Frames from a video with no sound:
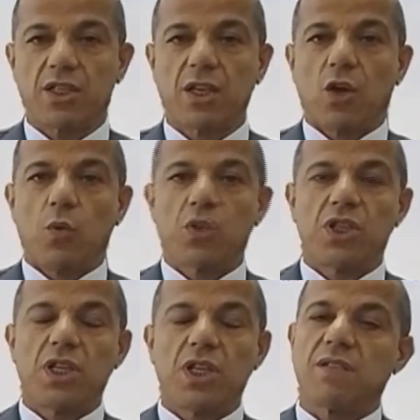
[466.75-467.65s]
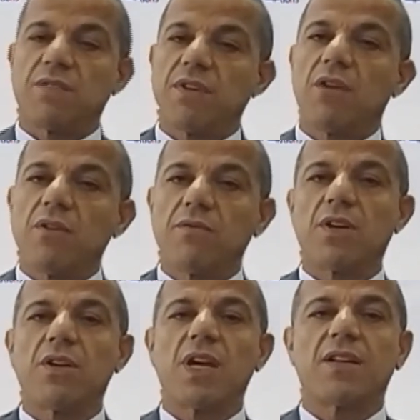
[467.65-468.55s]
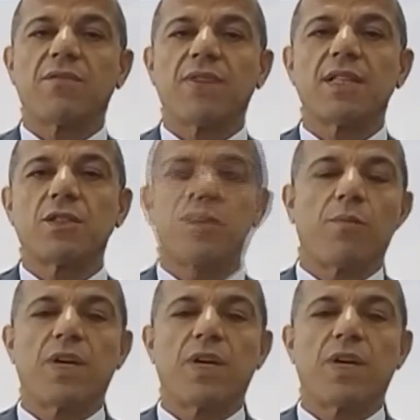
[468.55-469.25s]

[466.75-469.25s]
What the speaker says: which is very, very advanced compared